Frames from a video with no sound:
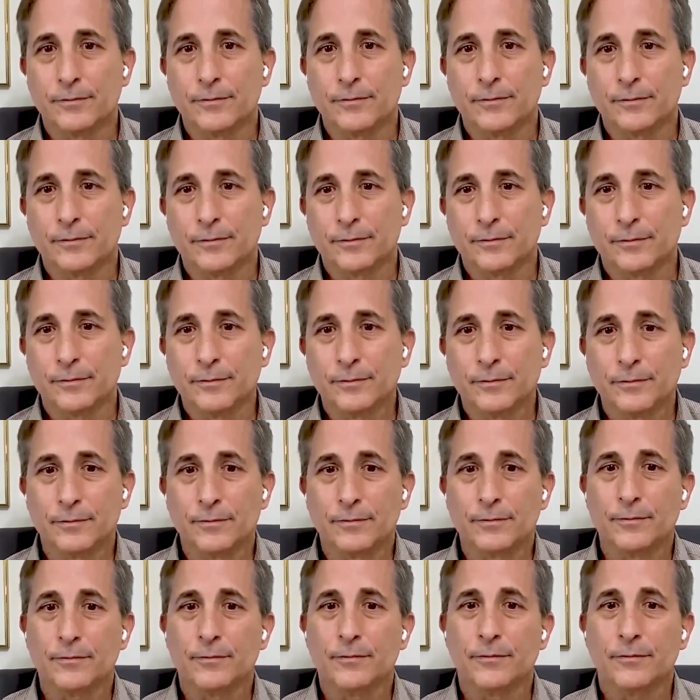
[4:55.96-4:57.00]

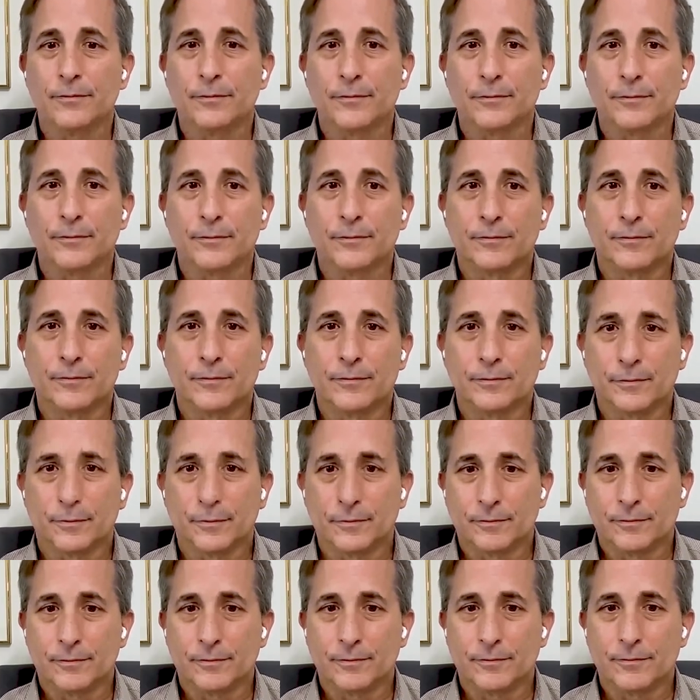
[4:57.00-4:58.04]

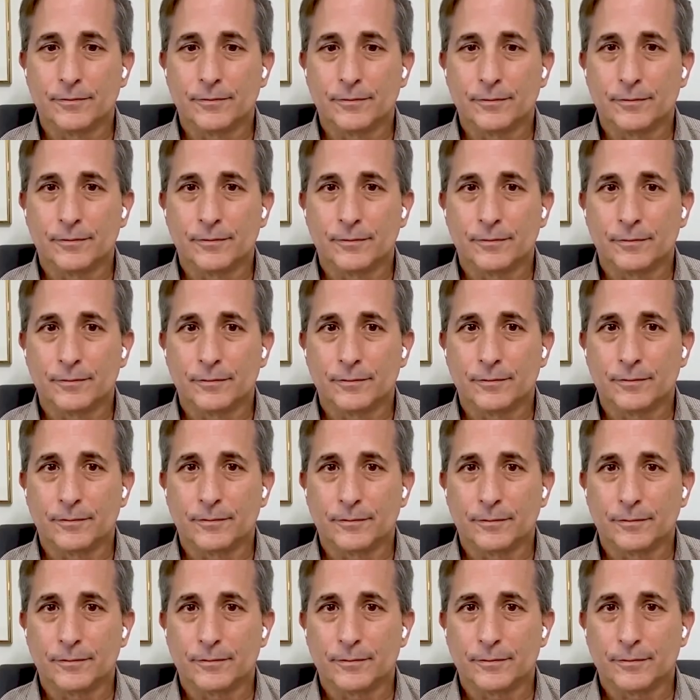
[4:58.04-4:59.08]

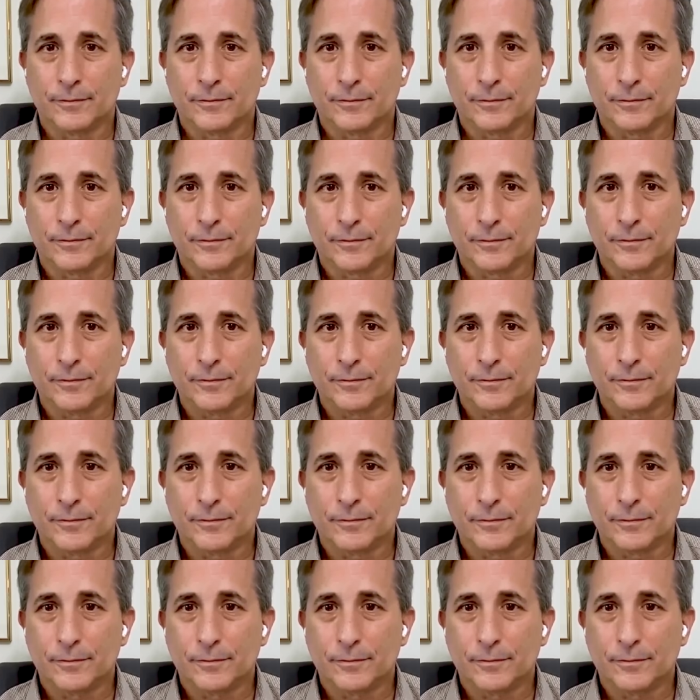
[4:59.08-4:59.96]
The person shown says nothing.